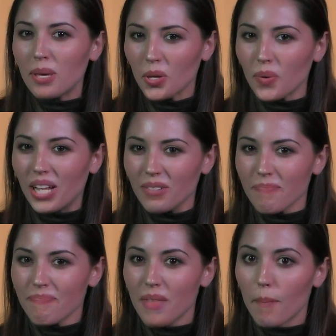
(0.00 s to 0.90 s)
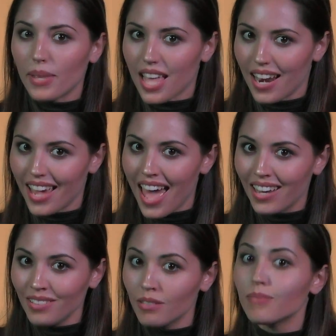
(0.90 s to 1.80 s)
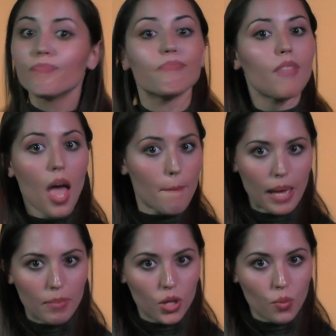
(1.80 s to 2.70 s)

you will, but then again, maybe you